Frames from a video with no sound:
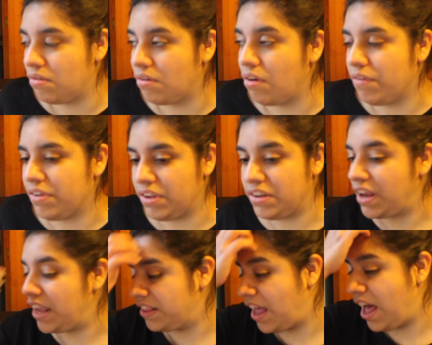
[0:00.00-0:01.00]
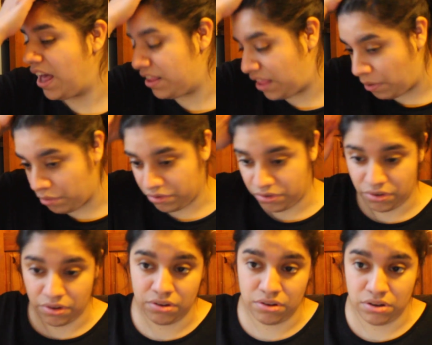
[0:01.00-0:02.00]
Obviously, Take That. That was
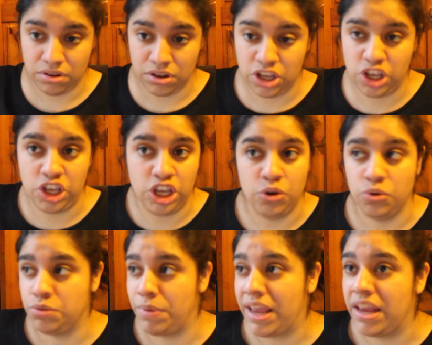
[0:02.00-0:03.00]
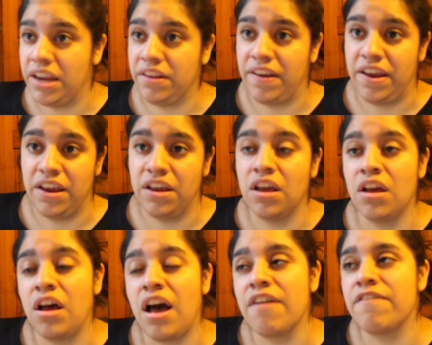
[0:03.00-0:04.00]
huge back in the day.
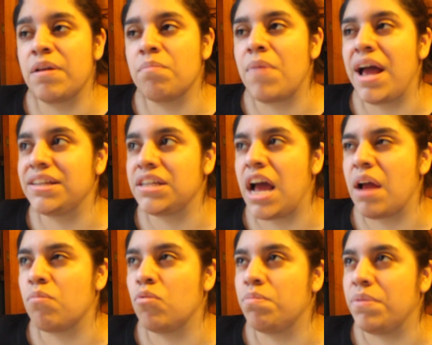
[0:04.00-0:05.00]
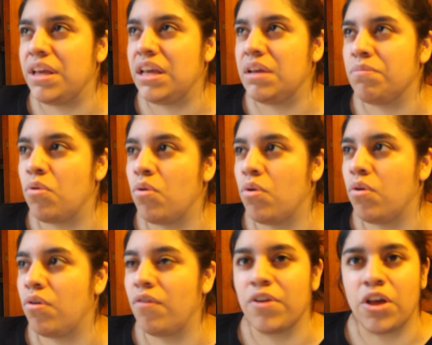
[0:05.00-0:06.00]
I think my time would be
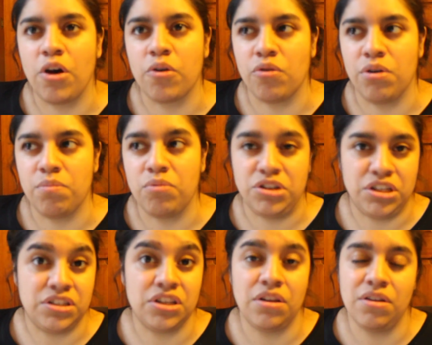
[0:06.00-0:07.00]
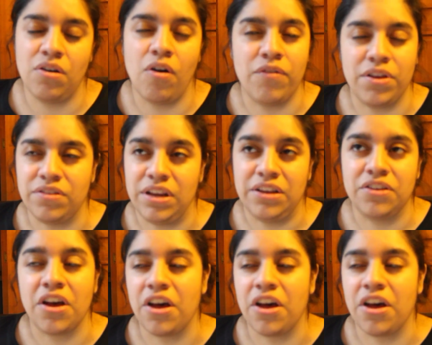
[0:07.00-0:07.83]
more of a girl group, which is obviously